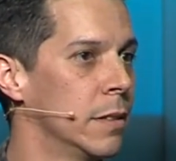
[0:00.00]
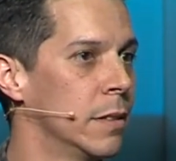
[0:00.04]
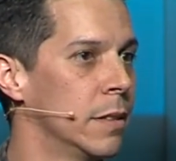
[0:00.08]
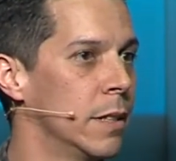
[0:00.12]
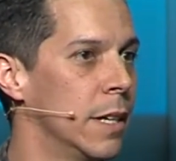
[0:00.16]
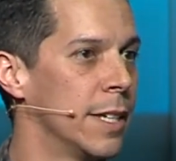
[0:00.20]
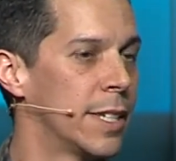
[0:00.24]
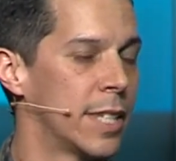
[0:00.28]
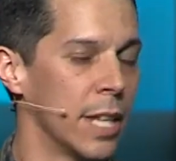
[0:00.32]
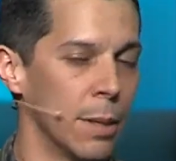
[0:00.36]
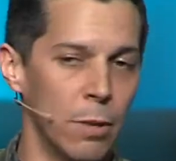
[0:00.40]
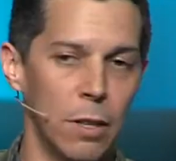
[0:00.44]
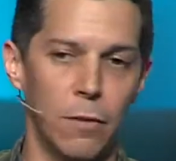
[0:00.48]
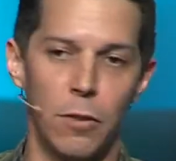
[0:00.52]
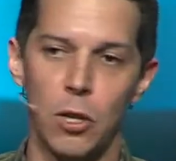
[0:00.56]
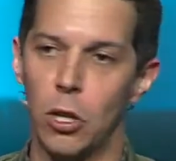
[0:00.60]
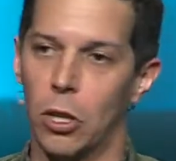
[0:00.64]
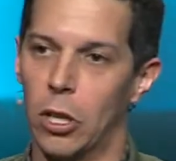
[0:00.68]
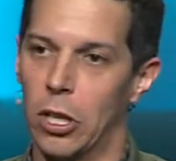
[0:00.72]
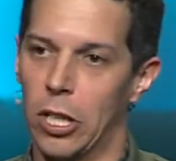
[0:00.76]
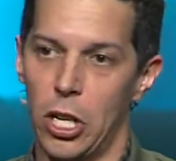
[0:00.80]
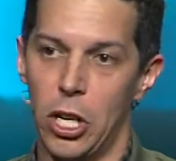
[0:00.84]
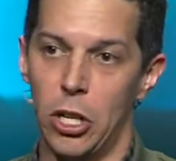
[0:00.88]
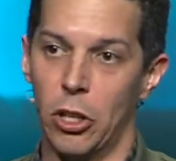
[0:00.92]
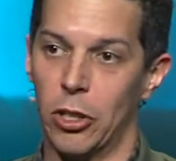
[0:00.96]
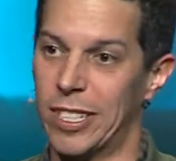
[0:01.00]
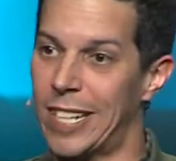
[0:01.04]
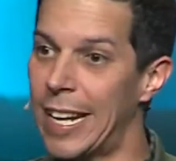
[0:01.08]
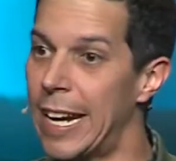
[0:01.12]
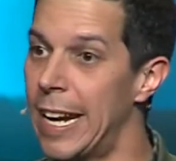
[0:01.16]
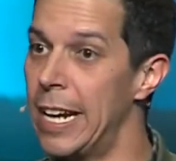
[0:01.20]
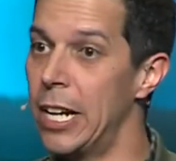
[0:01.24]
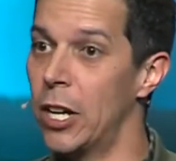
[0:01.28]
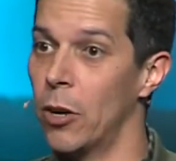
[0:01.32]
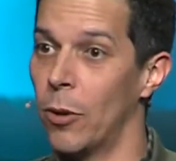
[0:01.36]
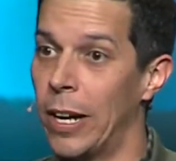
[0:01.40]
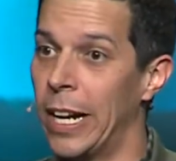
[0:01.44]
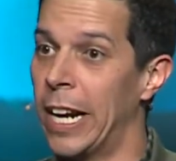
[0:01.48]
And some of you, you're
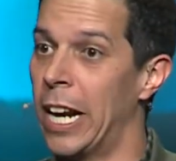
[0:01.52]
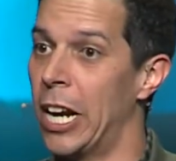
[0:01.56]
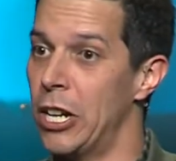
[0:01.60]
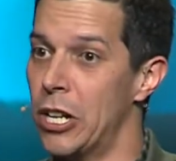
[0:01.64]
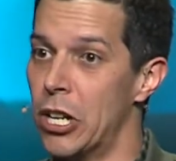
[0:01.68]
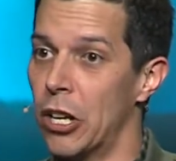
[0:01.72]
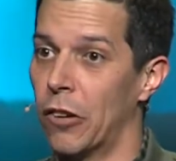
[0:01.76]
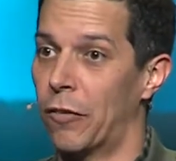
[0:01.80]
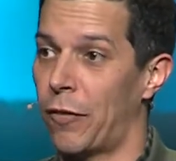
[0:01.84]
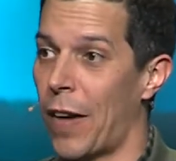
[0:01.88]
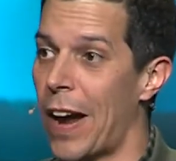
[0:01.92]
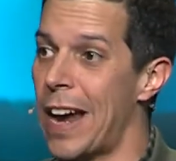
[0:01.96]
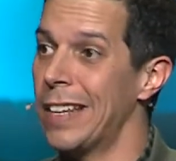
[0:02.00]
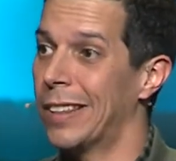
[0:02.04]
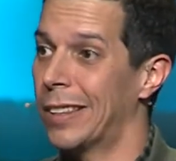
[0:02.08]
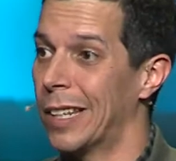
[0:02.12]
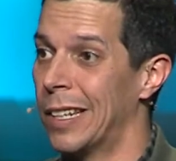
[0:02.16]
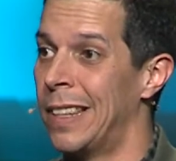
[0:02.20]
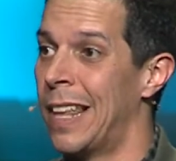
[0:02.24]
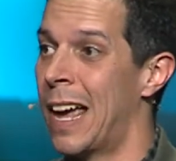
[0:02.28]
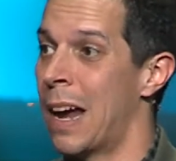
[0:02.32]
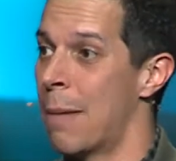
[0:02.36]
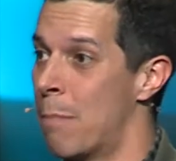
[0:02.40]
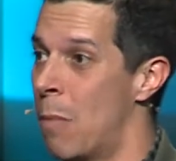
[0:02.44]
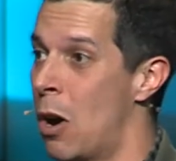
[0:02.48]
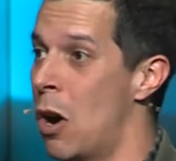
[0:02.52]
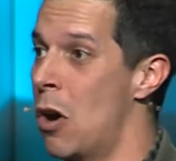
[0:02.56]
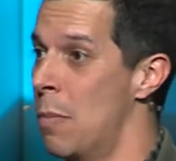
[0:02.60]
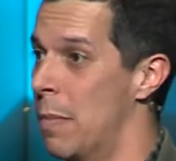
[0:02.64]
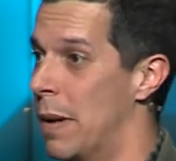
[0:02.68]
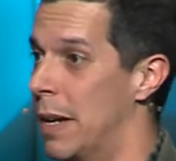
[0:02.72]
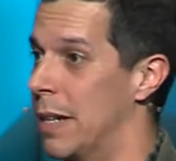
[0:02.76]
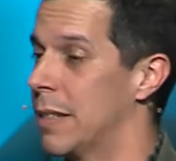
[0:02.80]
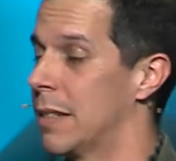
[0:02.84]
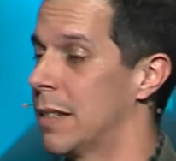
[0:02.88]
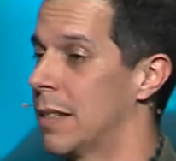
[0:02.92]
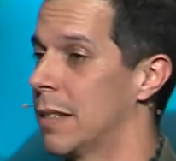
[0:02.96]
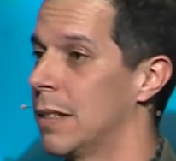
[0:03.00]
teetering in your faith in that
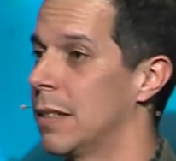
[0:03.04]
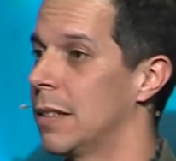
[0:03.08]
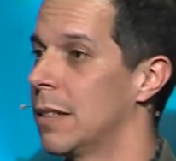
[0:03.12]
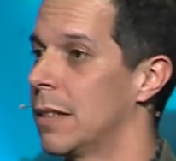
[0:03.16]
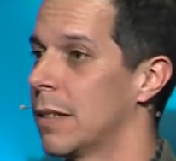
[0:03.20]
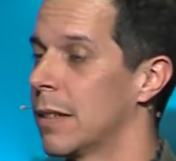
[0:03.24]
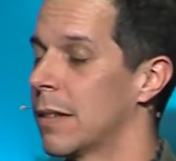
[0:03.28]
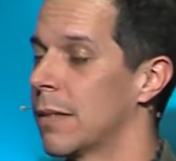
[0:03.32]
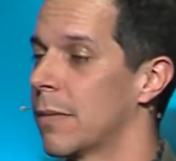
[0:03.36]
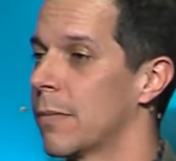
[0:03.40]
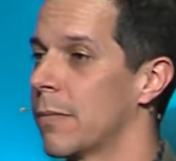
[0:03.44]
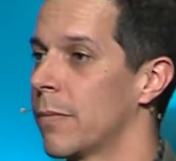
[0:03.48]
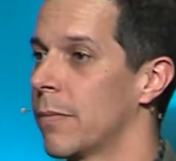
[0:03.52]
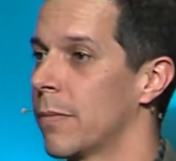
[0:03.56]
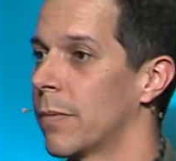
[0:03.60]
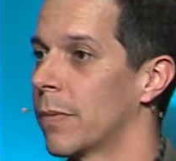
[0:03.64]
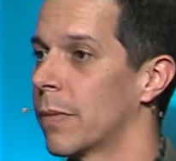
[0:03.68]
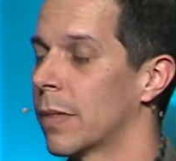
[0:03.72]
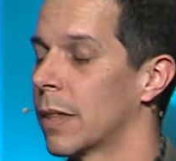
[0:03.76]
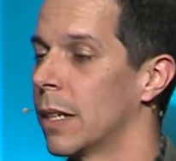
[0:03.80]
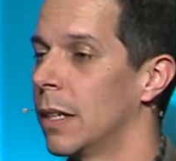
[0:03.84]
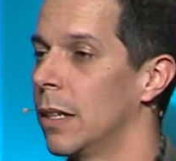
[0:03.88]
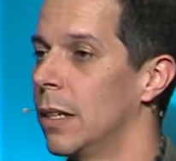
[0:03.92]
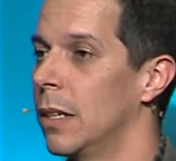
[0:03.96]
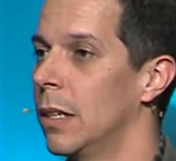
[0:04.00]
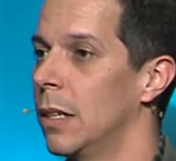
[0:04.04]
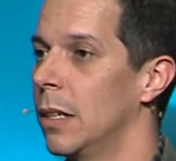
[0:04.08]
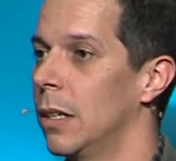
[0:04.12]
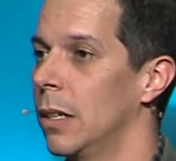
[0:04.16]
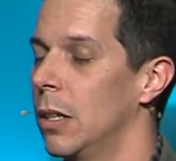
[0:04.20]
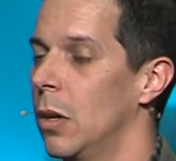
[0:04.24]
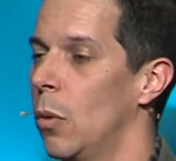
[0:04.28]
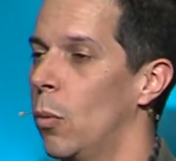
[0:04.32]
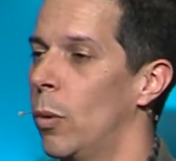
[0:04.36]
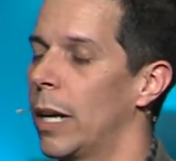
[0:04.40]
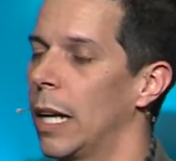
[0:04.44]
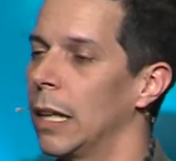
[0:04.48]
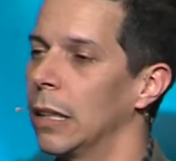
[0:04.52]
moment.
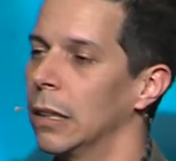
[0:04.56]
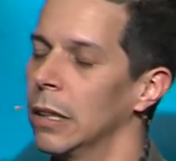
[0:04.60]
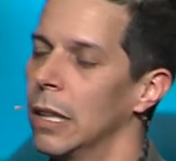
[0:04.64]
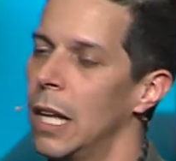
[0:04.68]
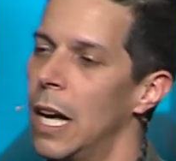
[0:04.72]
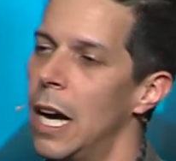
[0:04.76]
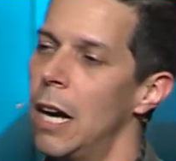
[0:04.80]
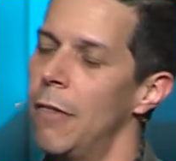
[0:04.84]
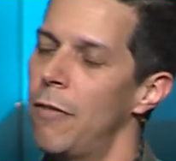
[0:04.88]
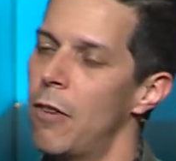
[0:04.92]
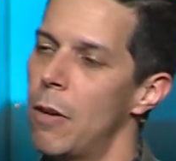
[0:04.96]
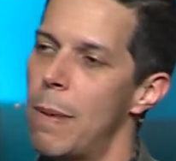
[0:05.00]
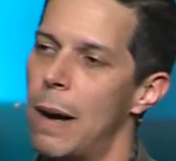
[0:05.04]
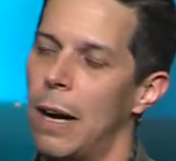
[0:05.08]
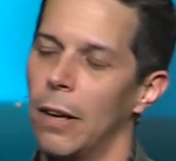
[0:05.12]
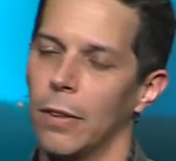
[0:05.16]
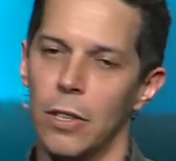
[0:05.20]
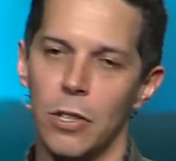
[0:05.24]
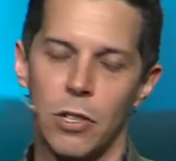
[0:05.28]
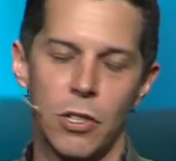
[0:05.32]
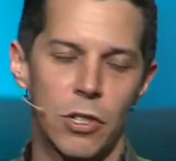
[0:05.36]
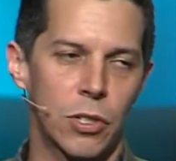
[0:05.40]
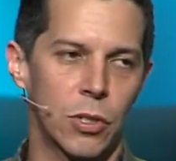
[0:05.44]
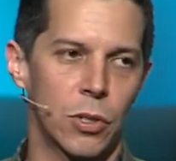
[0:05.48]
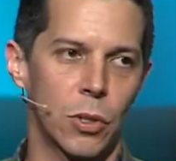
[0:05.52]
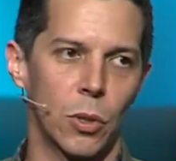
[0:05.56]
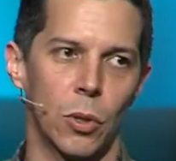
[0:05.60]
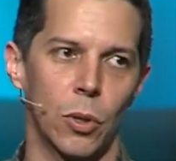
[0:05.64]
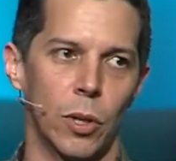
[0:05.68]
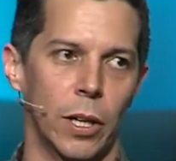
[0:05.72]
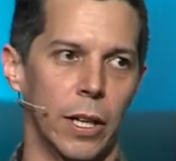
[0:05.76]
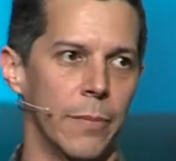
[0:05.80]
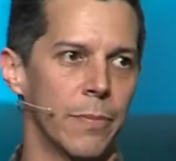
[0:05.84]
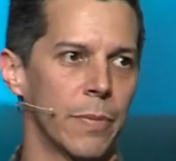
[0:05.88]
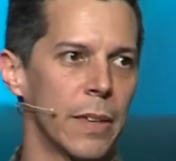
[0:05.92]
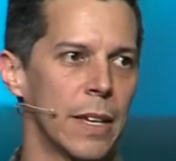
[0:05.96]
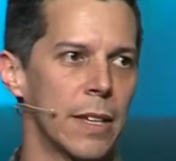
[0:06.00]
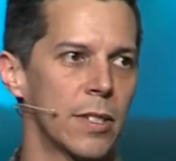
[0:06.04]
What I love about this
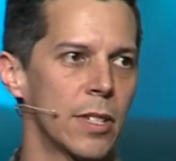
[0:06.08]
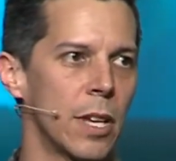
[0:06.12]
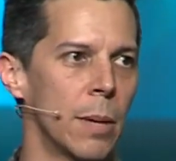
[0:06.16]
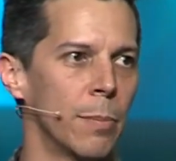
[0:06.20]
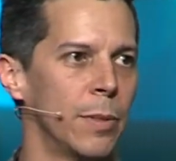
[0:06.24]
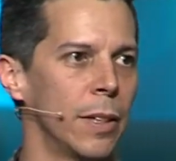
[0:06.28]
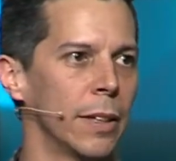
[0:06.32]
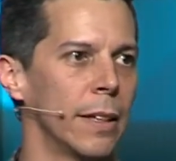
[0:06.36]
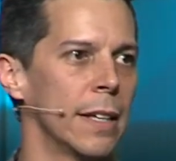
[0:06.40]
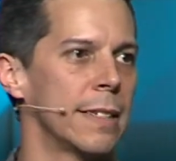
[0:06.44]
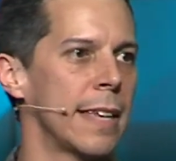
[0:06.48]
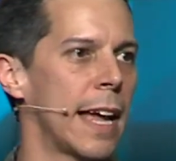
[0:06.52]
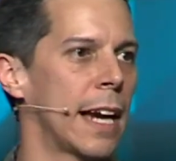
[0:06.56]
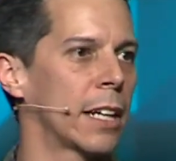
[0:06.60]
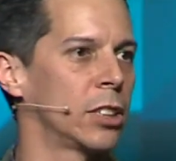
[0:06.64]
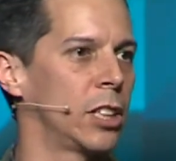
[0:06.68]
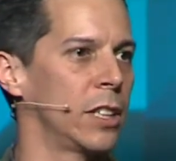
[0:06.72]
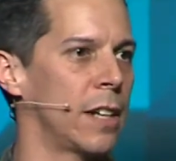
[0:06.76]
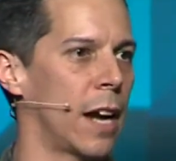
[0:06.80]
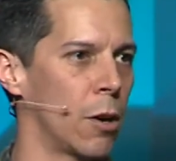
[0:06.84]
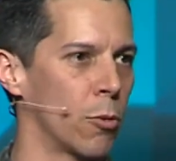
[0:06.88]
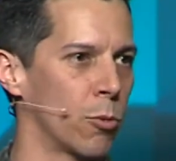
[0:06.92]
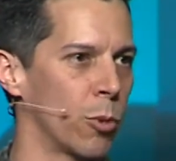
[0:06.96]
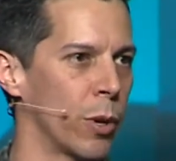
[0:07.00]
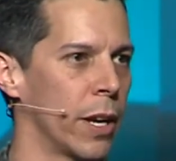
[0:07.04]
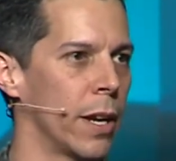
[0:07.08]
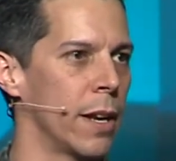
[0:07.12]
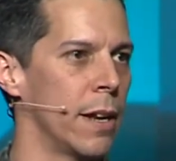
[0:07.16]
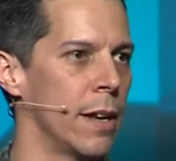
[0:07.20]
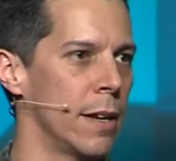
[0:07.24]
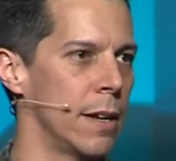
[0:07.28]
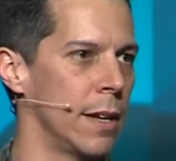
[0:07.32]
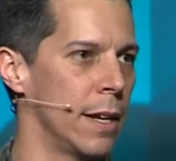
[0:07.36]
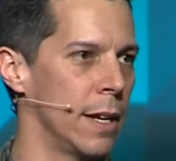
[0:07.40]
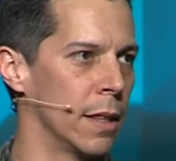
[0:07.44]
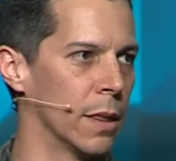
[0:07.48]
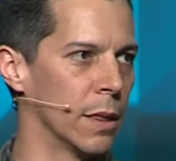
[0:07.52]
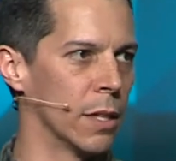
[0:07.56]
story is something that's actually not written
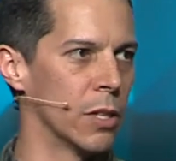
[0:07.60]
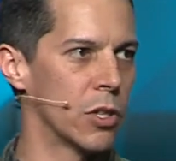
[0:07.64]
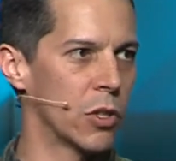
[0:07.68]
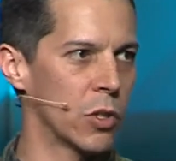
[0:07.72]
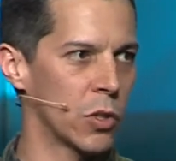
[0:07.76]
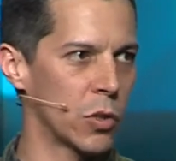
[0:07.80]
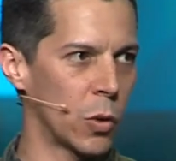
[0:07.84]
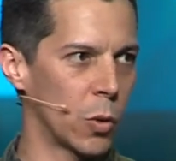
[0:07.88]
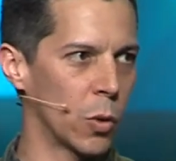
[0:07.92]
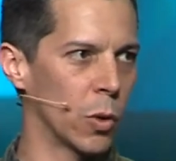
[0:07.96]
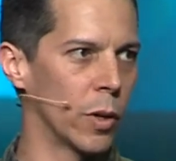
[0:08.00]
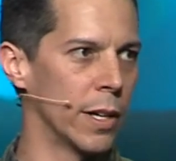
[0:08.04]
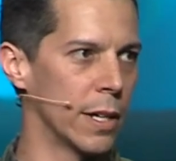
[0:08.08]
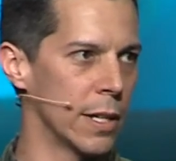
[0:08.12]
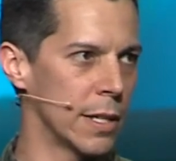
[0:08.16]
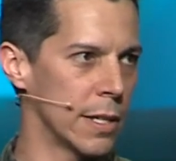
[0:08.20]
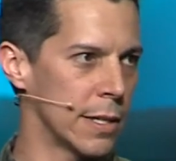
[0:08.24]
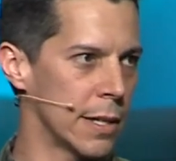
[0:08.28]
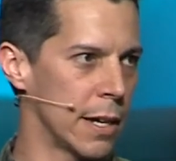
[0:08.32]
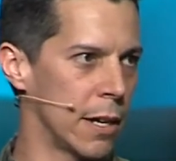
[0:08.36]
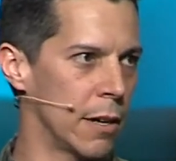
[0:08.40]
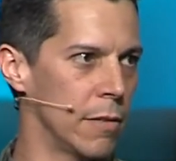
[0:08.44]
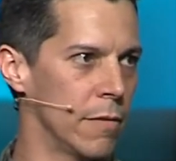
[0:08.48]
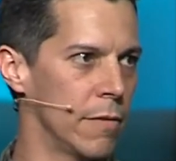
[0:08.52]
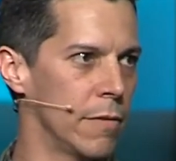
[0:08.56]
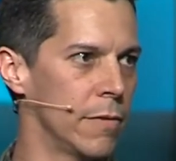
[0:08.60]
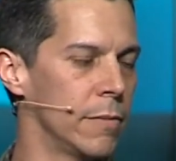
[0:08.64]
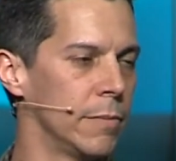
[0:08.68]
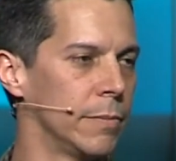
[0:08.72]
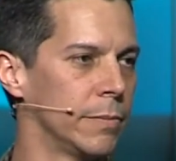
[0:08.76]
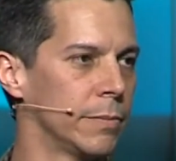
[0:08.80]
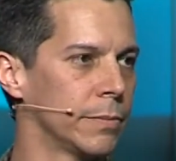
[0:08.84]
in the story itself.